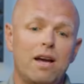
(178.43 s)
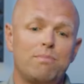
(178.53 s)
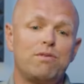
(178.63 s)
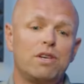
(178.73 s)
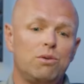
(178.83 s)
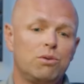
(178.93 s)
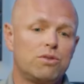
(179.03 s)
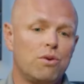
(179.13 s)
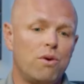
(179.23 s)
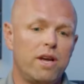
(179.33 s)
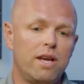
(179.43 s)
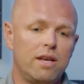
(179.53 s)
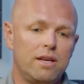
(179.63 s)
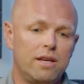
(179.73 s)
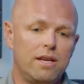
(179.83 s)
I got a pretty cool story,
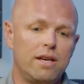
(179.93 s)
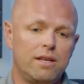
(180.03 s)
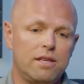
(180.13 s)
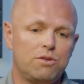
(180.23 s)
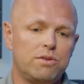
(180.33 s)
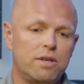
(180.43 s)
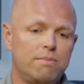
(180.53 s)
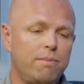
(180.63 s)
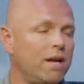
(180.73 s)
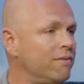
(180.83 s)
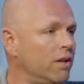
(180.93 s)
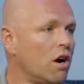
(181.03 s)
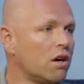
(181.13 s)
and uh, this was in Bentonville,